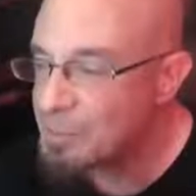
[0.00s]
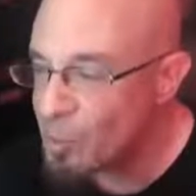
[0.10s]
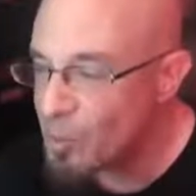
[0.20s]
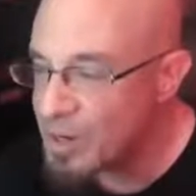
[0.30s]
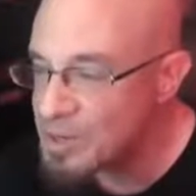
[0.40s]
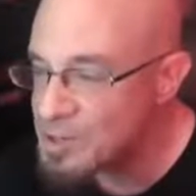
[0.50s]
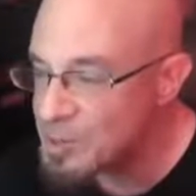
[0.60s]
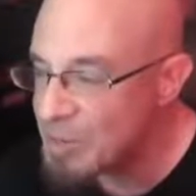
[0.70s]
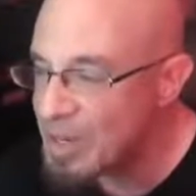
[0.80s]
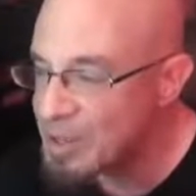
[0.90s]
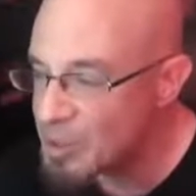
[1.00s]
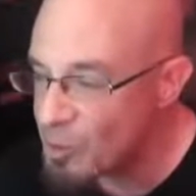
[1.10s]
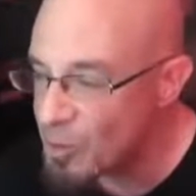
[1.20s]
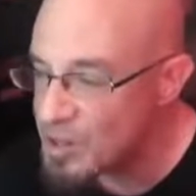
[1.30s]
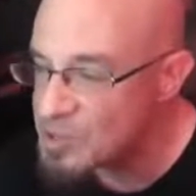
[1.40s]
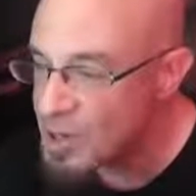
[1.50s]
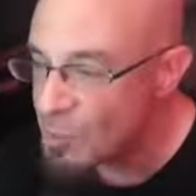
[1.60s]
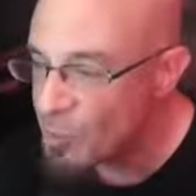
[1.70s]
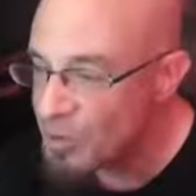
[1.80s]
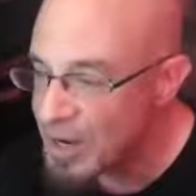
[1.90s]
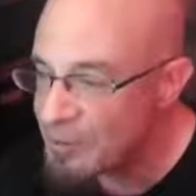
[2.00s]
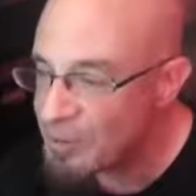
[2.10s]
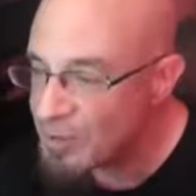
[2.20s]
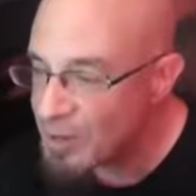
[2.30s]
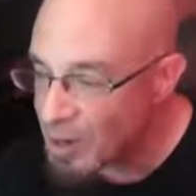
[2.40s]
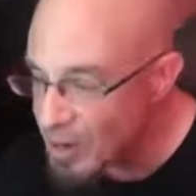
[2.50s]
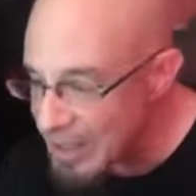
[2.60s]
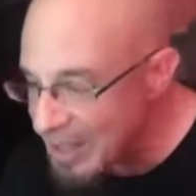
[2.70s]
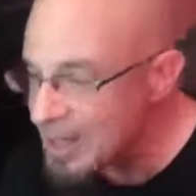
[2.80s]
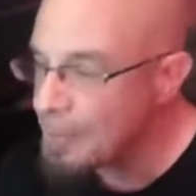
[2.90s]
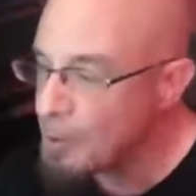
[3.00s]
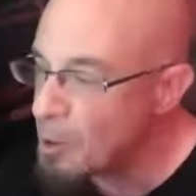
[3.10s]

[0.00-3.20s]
the boys to make the noise. Won't ever let up.